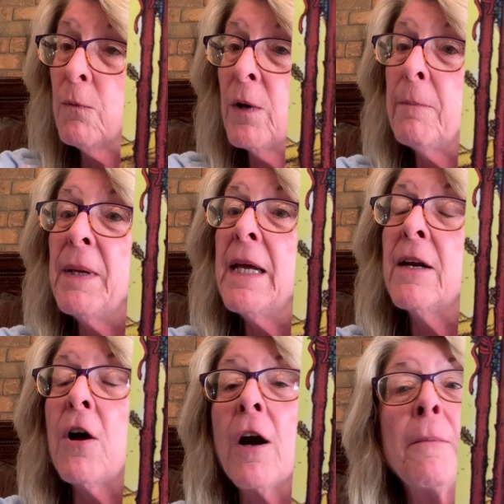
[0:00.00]
we be in
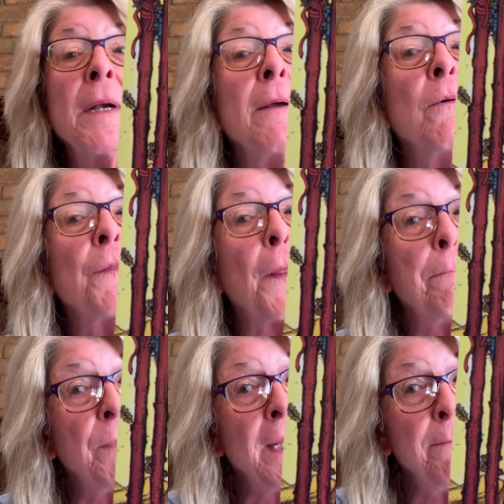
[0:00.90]
harmony with the
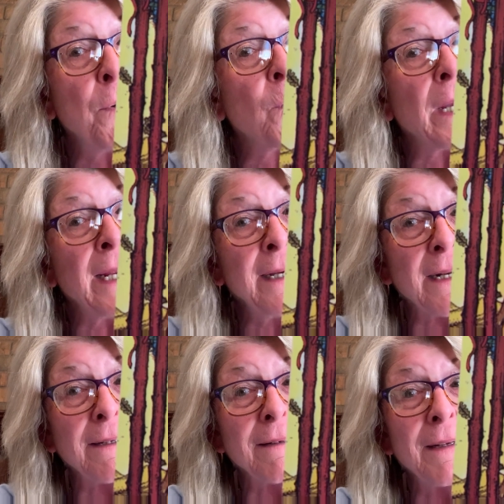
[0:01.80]
people in
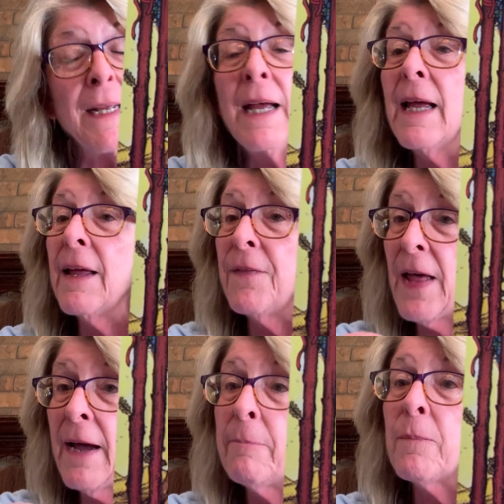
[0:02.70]
it. And
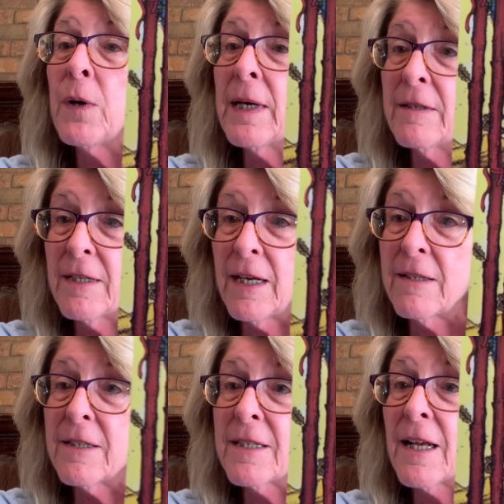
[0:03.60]
that brings
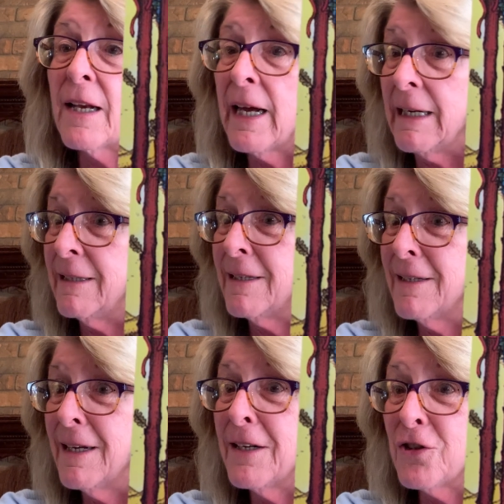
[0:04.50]
us delight
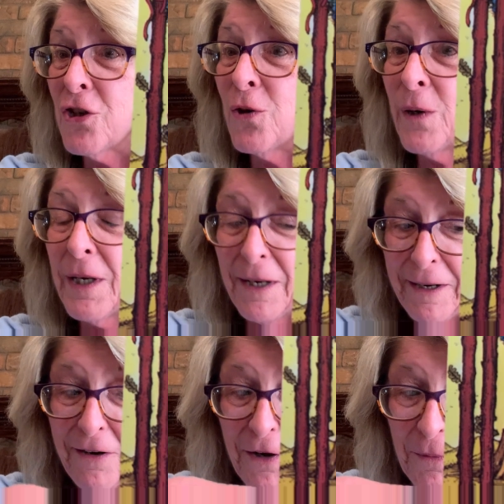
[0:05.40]
and joy,
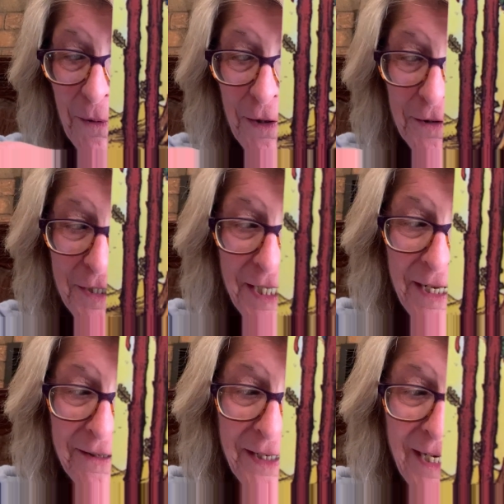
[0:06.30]
like our words
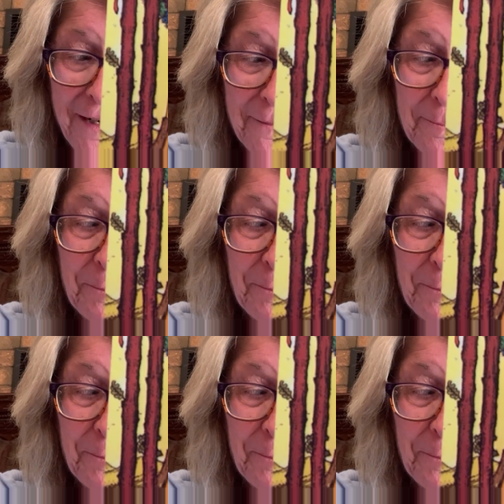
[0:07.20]
down here.